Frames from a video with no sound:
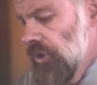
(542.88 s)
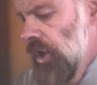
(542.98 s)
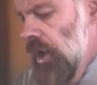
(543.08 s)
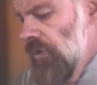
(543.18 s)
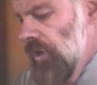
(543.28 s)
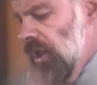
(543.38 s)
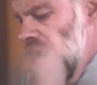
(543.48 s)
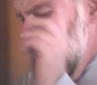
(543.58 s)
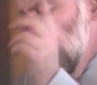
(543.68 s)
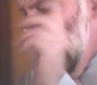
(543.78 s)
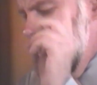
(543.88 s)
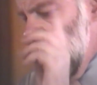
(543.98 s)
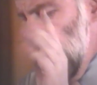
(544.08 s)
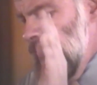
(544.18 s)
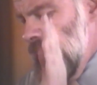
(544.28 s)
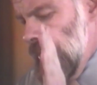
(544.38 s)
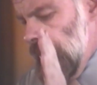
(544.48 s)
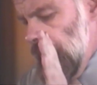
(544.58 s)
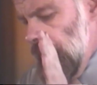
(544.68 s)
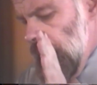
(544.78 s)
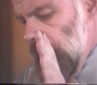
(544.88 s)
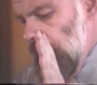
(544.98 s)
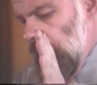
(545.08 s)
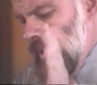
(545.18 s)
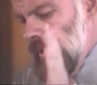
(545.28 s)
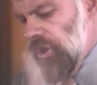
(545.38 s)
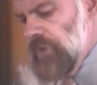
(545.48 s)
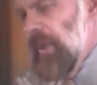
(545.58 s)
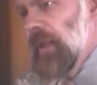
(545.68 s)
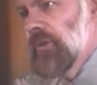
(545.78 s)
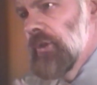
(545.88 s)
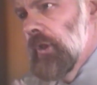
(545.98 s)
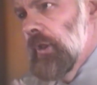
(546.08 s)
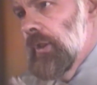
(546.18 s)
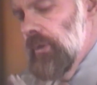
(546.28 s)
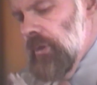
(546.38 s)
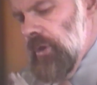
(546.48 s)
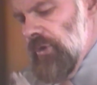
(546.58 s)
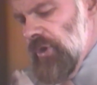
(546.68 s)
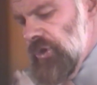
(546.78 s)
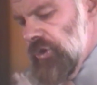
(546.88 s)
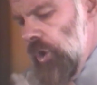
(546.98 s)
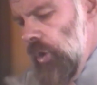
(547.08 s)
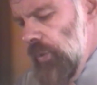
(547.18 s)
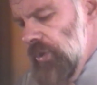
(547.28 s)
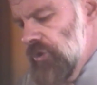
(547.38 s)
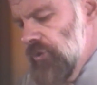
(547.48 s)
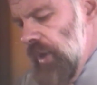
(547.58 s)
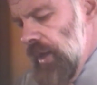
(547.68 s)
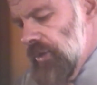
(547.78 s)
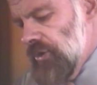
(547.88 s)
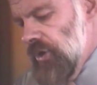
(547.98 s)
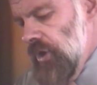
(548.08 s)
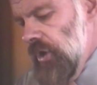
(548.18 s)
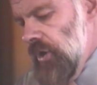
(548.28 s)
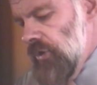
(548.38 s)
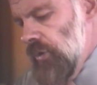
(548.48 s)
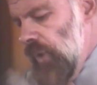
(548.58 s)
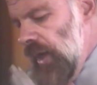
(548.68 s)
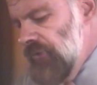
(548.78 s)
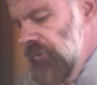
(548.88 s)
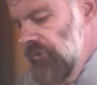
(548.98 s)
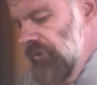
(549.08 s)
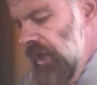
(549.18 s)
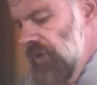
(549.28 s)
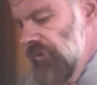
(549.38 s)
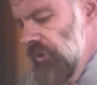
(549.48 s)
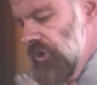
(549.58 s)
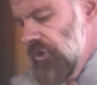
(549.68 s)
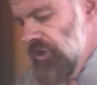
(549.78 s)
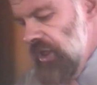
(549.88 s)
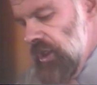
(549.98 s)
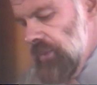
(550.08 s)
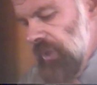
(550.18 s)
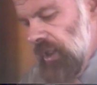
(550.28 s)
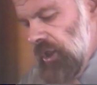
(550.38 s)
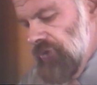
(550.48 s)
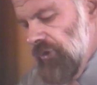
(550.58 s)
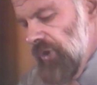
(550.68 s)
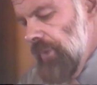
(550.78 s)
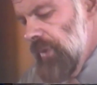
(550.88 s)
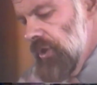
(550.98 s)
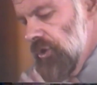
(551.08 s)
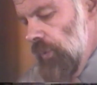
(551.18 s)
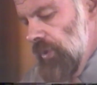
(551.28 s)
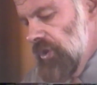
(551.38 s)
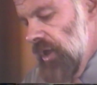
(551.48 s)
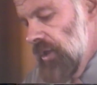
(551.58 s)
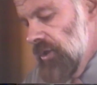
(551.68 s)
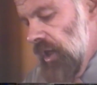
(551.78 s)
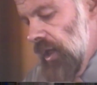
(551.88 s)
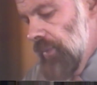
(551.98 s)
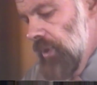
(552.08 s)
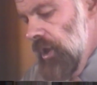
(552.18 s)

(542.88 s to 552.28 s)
The kingdom will come here unexpectedly. This is always stressed. The rightful faithful shall see it, because for them it is always daytime.